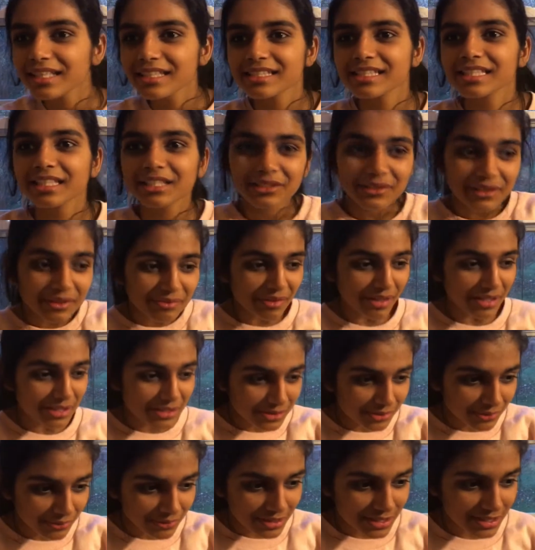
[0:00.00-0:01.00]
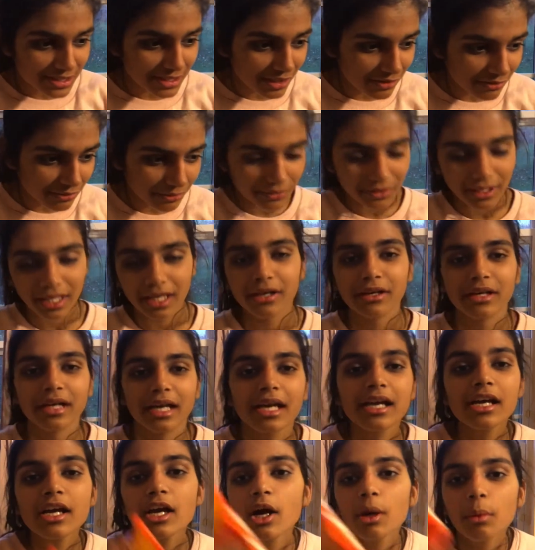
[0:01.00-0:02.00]
Cause like you buy so much stuff with that.
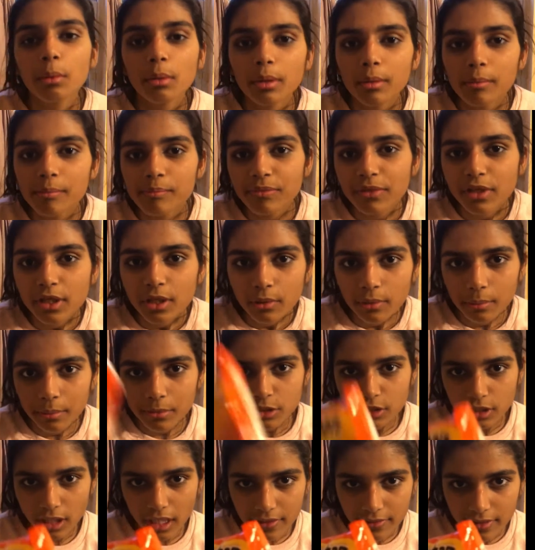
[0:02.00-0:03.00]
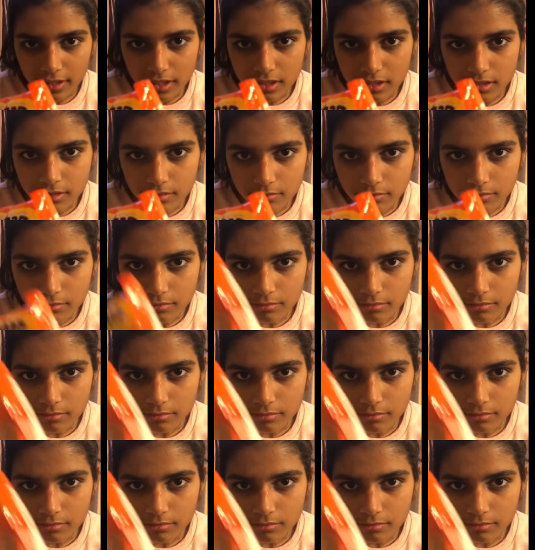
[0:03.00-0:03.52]
Okay, well I'm gonna try this.